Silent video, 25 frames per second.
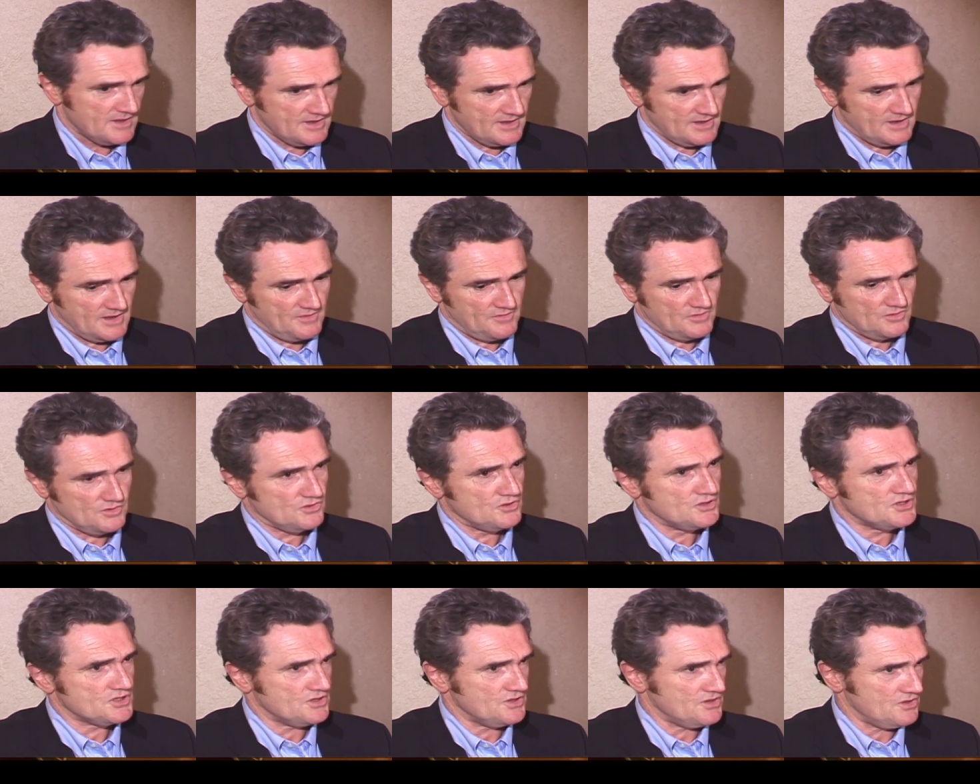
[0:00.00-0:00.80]
in
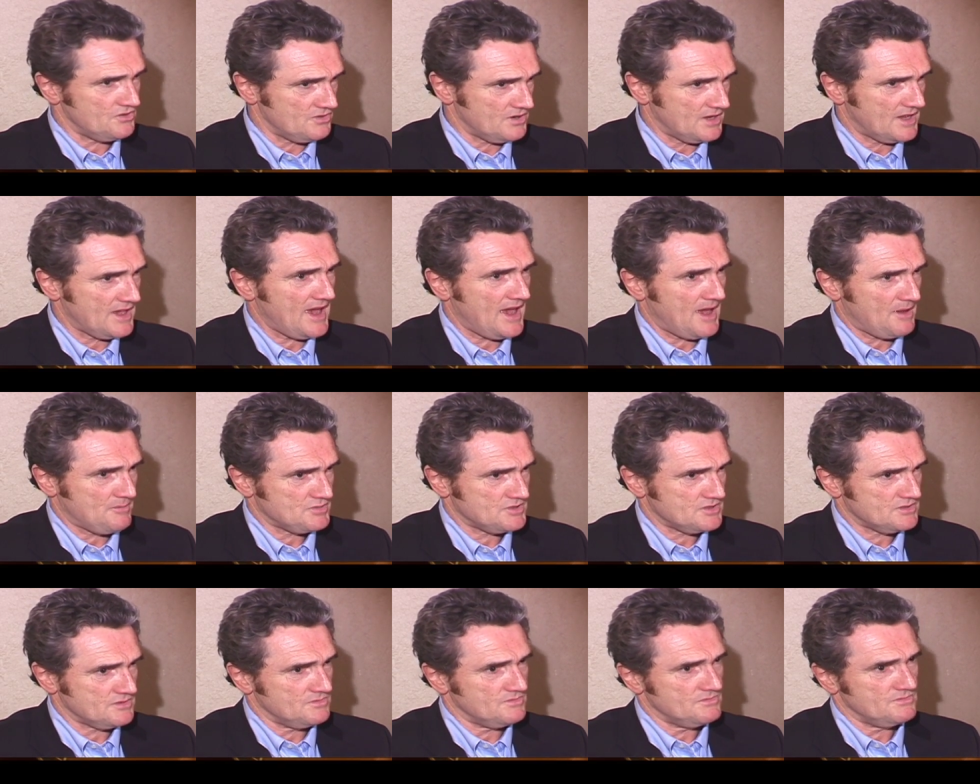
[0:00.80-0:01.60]
evolution there are
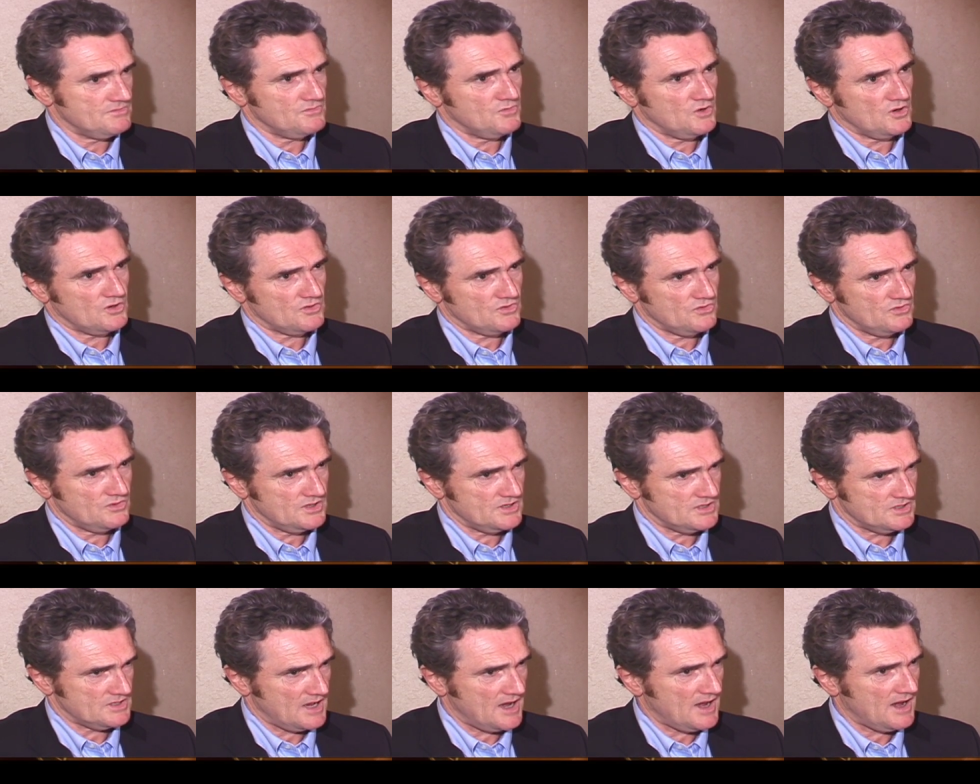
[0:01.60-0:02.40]
gaps, and what
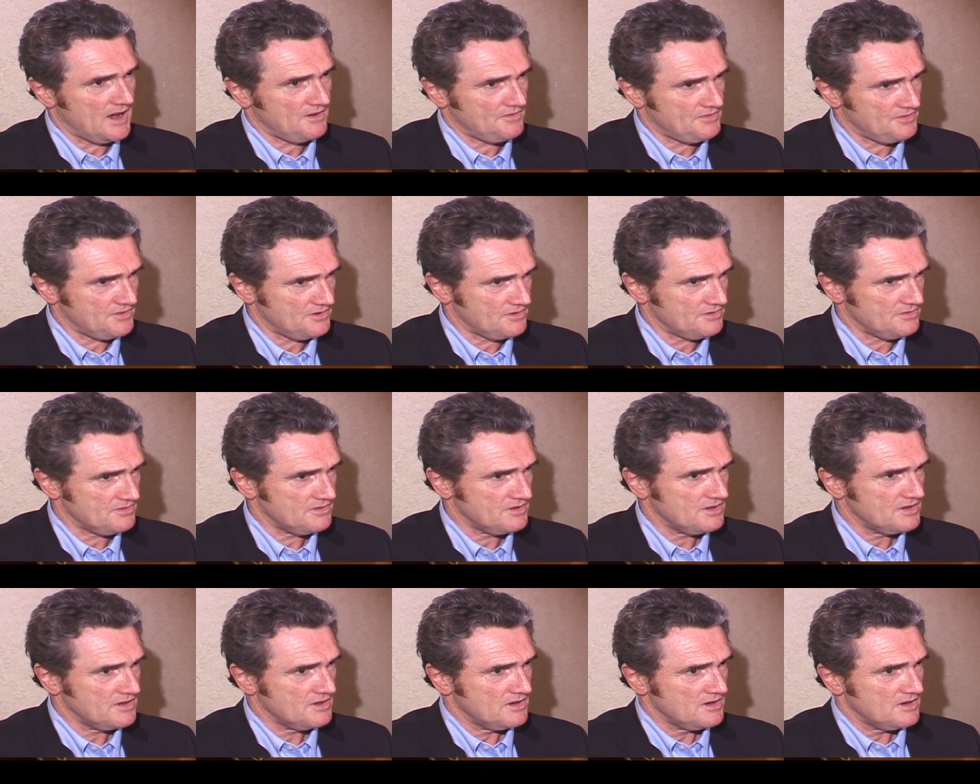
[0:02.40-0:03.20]
good is half a
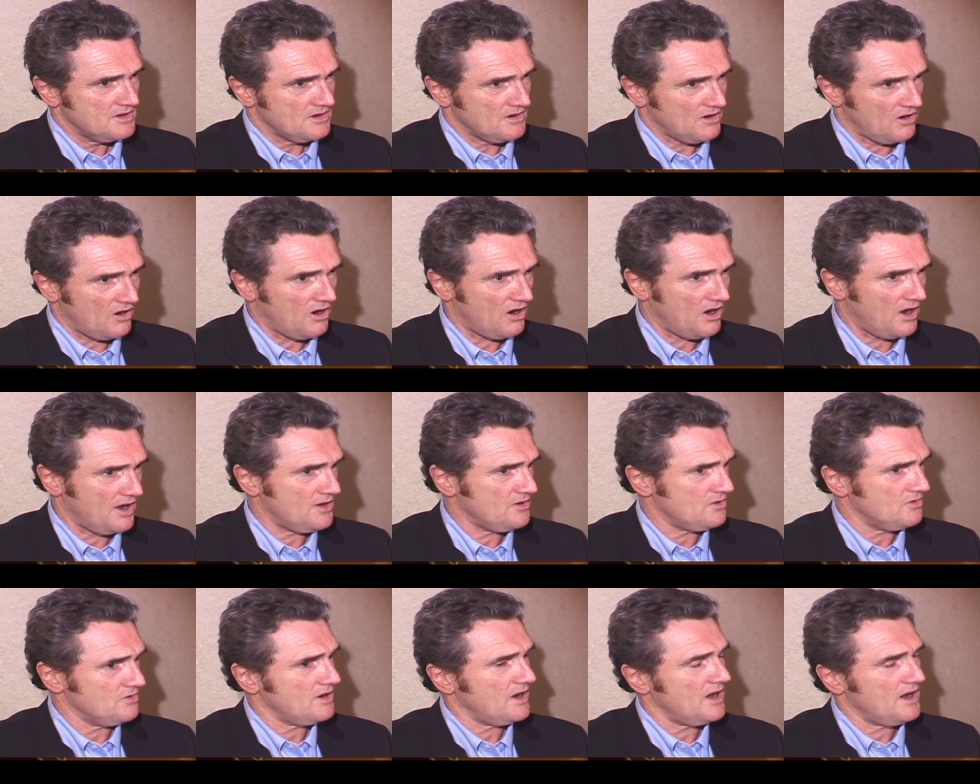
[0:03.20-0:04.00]

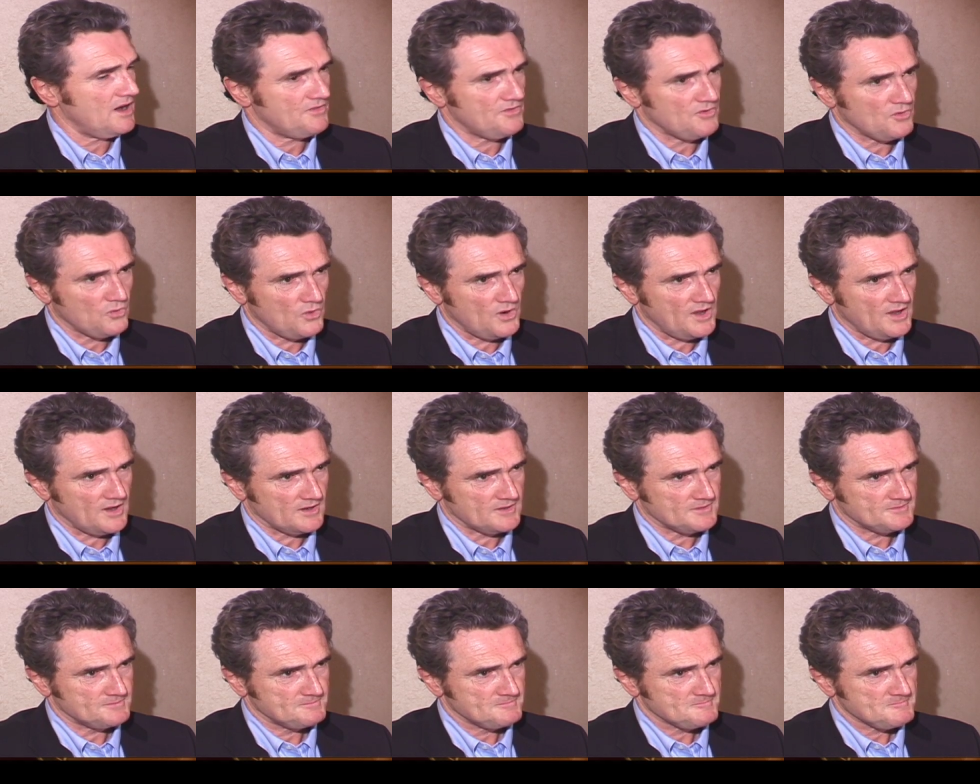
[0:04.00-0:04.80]
eye or half a
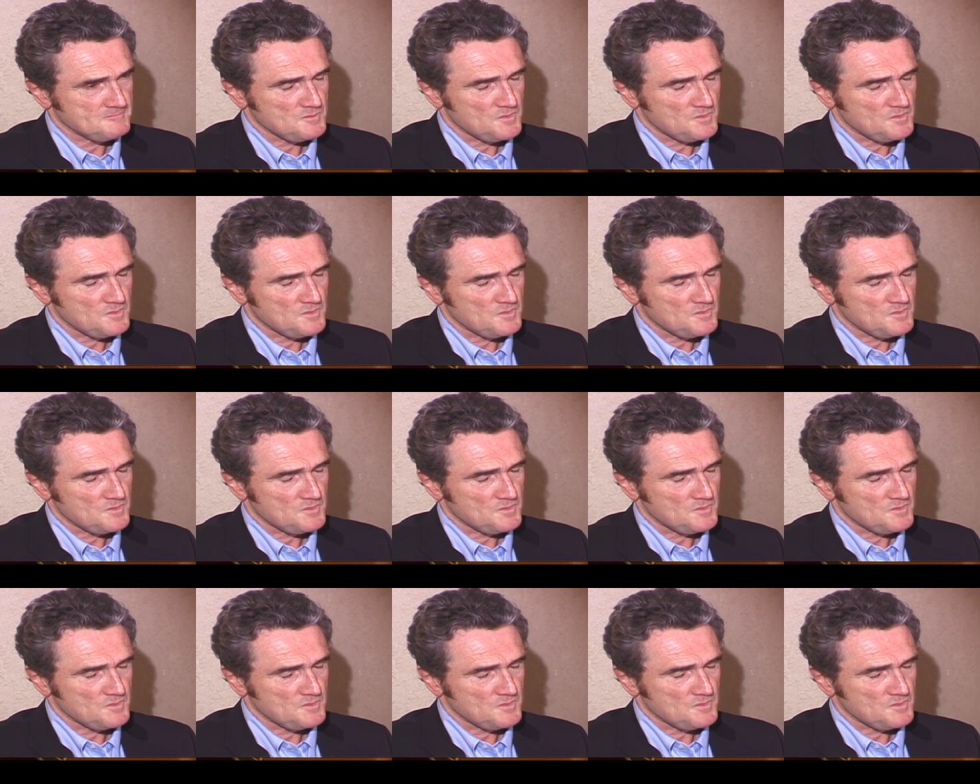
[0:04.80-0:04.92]
wing?